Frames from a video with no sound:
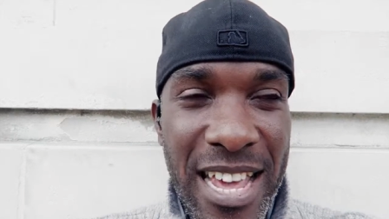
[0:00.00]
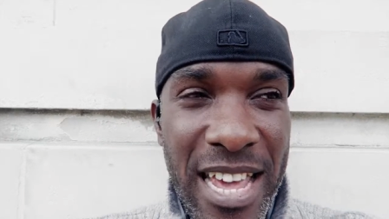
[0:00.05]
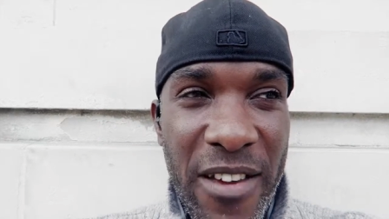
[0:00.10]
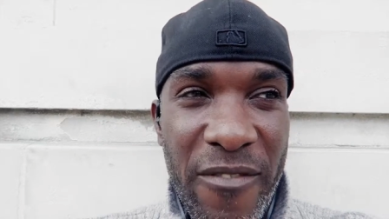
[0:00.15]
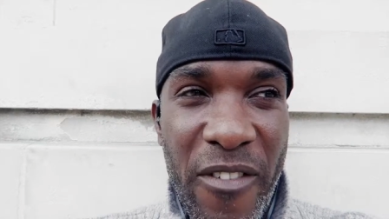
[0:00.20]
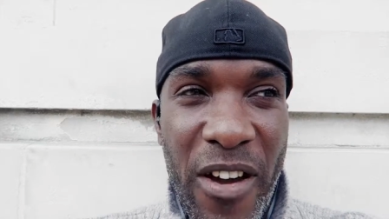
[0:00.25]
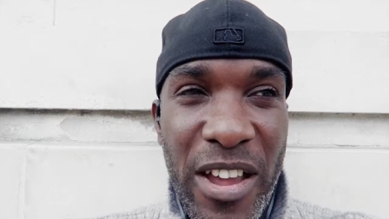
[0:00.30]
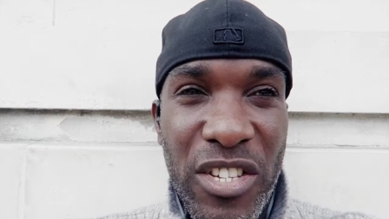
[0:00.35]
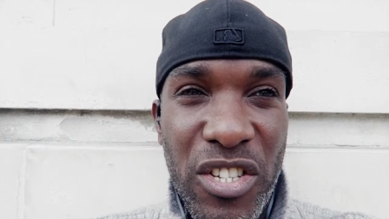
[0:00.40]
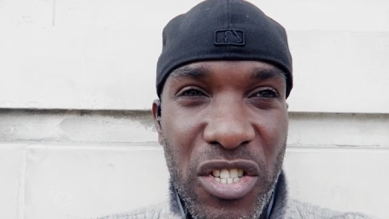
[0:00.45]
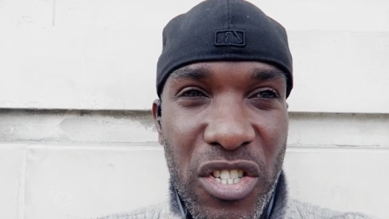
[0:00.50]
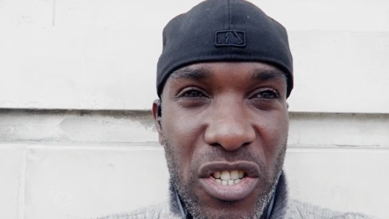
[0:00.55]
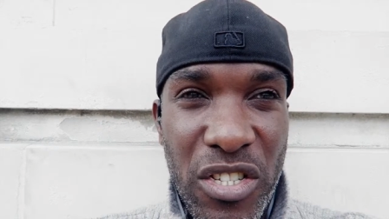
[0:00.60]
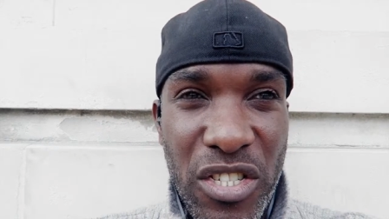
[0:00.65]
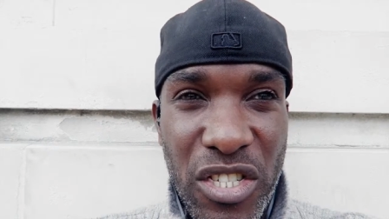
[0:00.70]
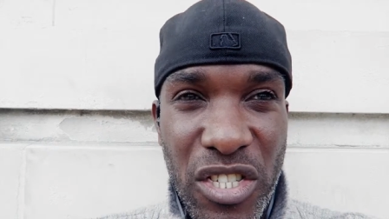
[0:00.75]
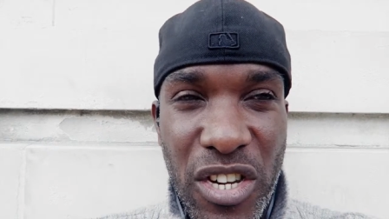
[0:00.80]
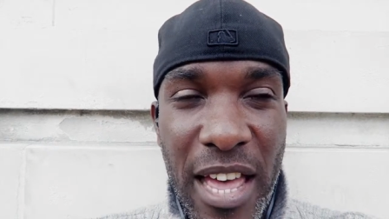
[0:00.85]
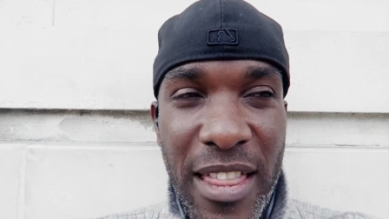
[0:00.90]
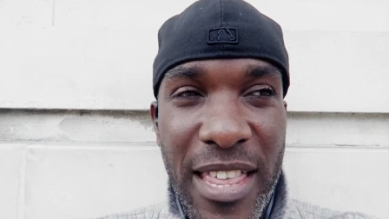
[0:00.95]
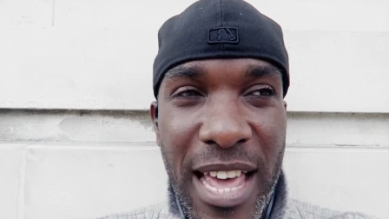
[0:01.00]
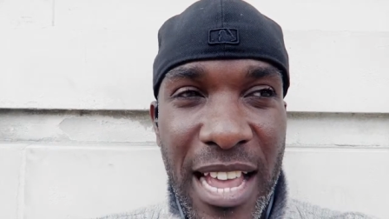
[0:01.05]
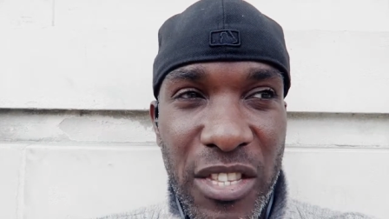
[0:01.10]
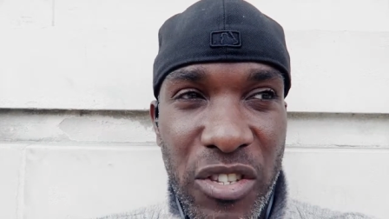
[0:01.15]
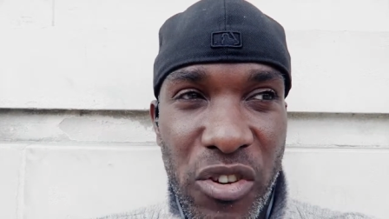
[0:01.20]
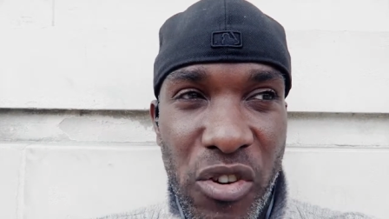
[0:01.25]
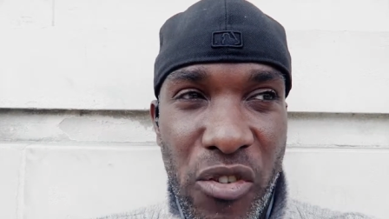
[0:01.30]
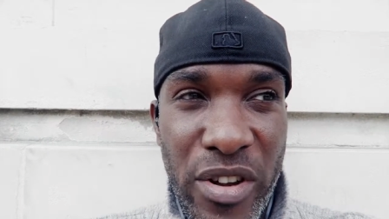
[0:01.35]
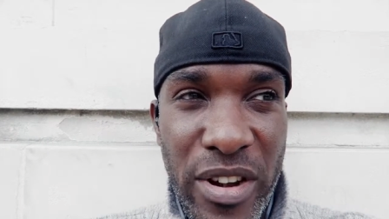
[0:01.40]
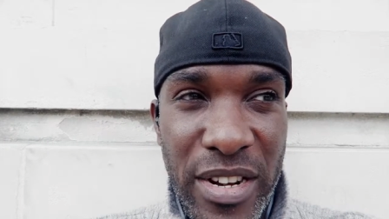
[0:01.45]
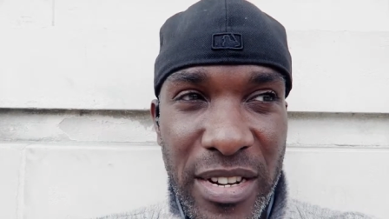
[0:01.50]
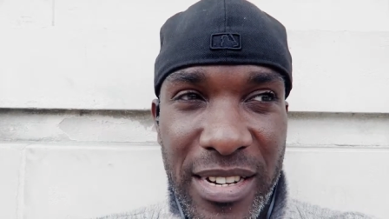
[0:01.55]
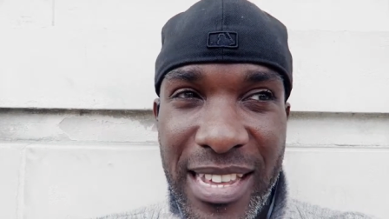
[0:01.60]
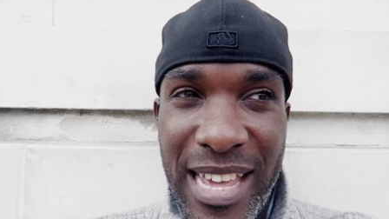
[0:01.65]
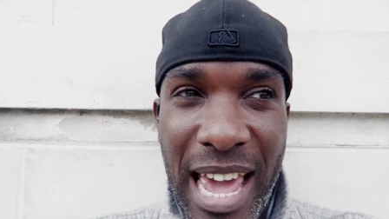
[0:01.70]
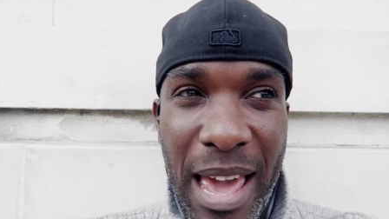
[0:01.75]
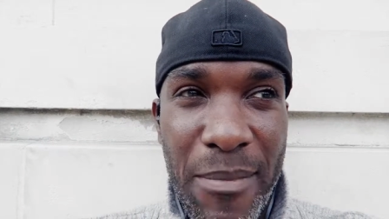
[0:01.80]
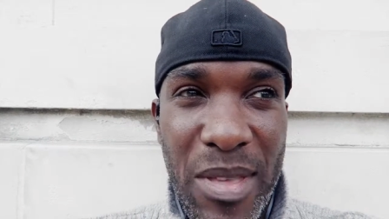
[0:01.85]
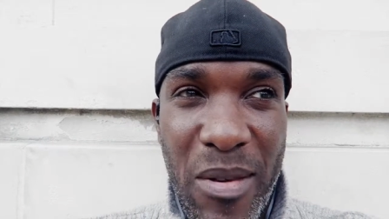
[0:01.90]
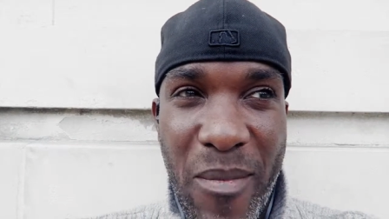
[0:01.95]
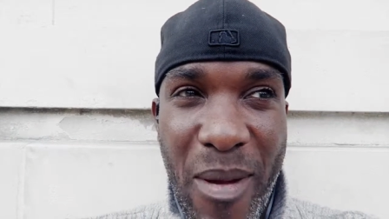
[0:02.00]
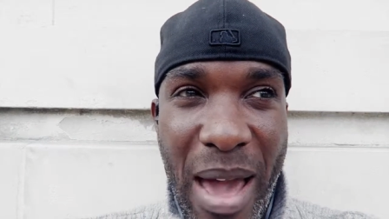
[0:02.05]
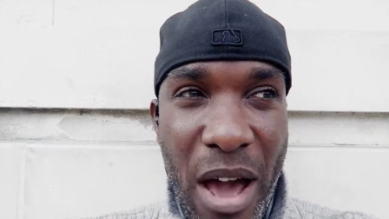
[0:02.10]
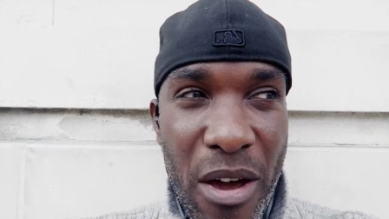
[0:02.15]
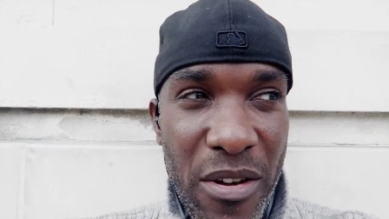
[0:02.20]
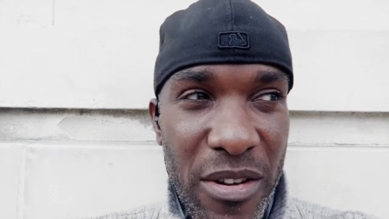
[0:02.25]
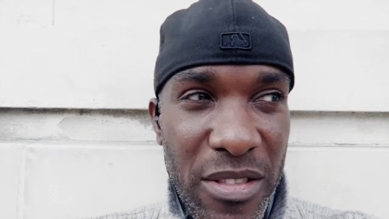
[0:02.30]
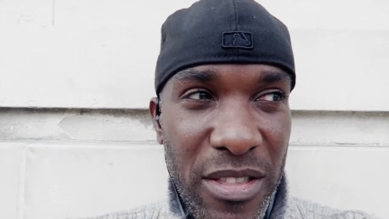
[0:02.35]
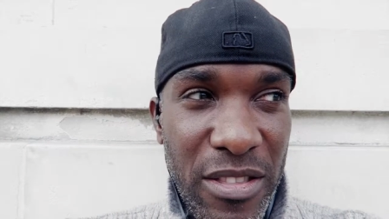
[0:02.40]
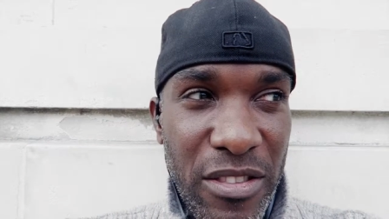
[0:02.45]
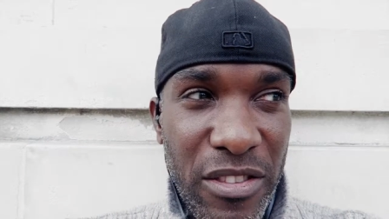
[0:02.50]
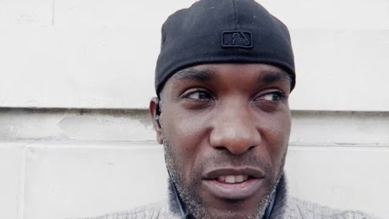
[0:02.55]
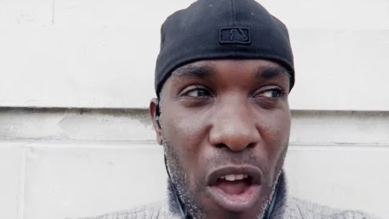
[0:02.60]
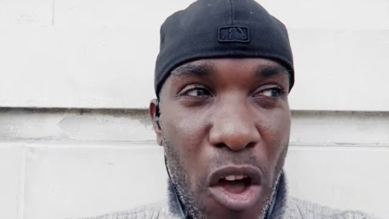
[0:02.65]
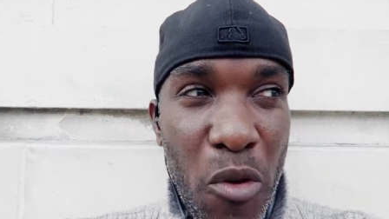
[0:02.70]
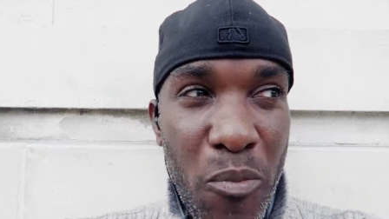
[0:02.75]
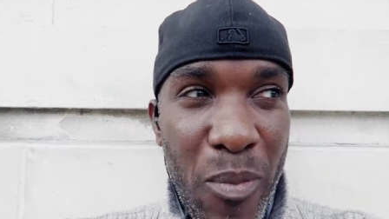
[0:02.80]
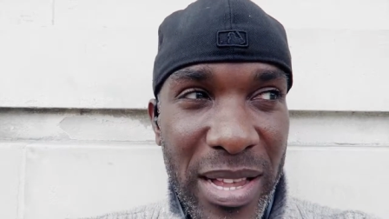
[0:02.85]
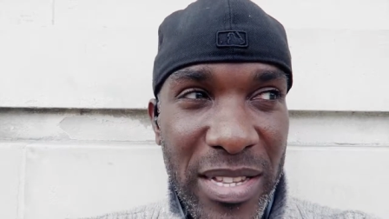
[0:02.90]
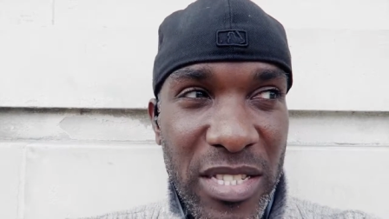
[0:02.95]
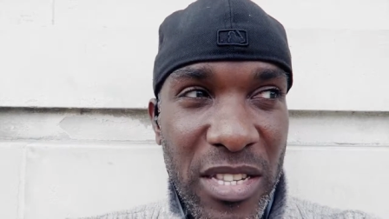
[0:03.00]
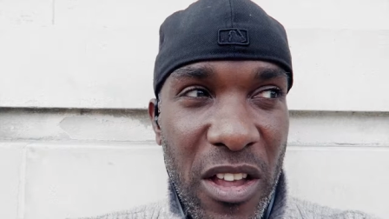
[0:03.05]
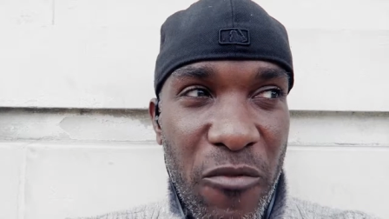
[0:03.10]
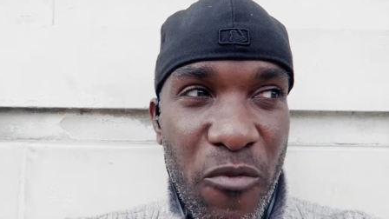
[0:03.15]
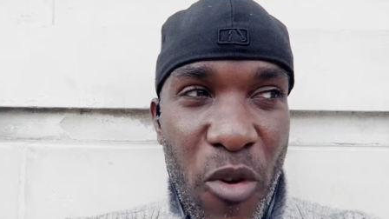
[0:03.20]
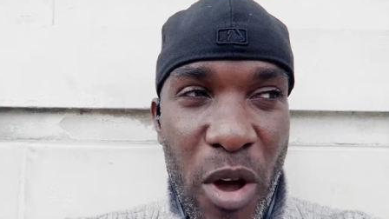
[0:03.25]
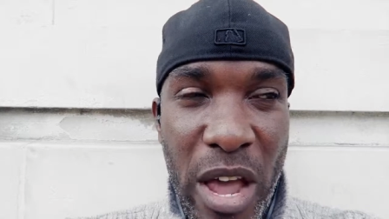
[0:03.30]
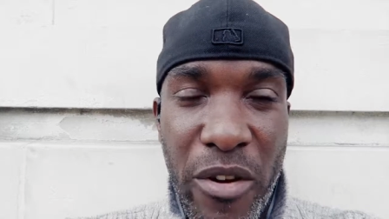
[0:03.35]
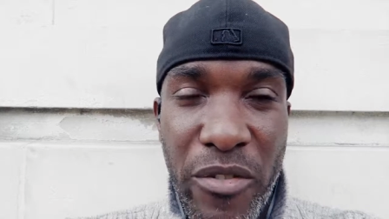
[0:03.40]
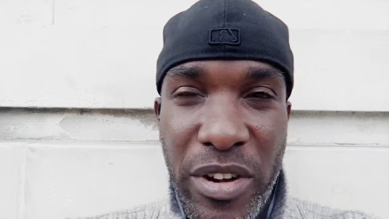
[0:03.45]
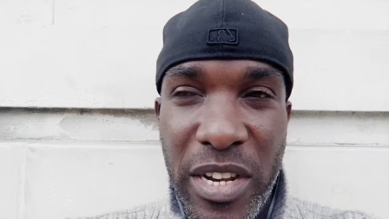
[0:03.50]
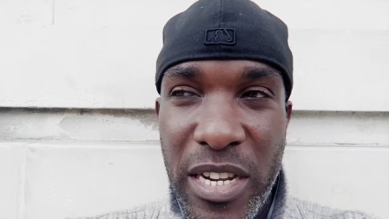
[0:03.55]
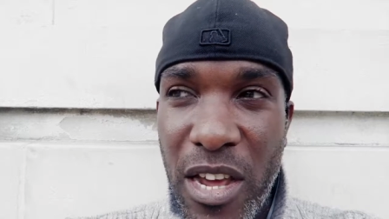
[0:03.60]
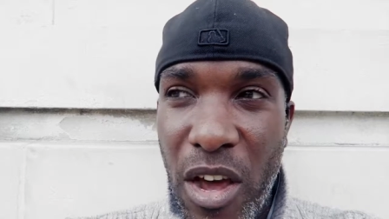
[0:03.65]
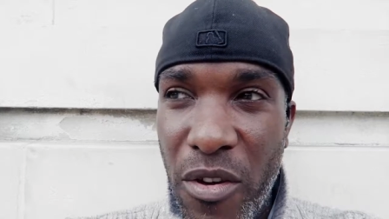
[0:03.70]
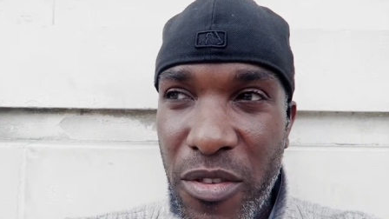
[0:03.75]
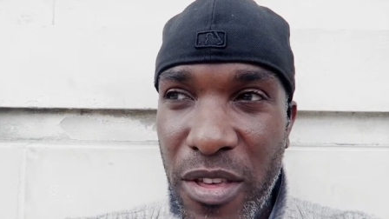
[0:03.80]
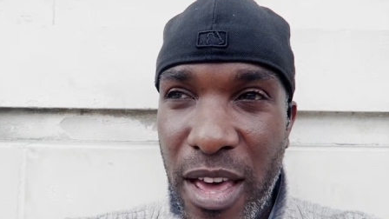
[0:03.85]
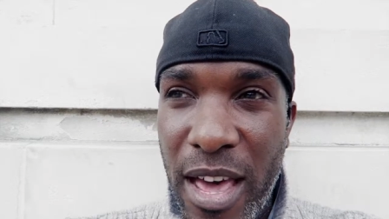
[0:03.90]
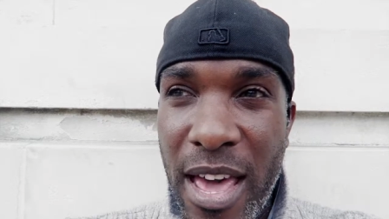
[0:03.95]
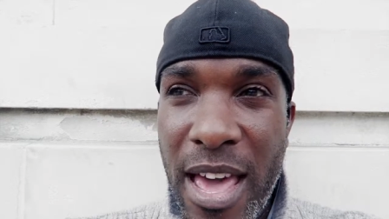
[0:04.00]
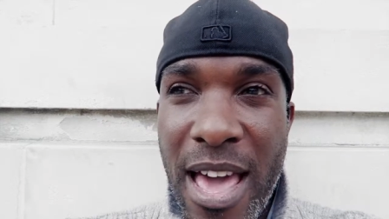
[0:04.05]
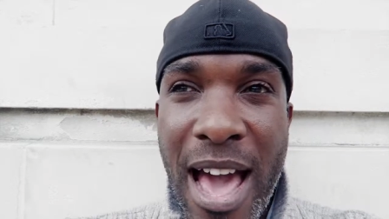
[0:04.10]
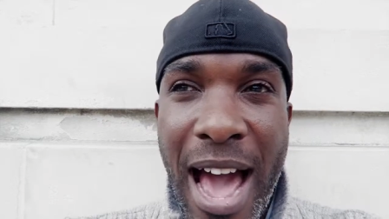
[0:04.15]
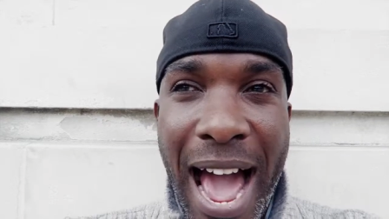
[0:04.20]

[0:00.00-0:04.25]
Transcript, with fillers: if I just had shut that door and kept them out and told myself what I already know that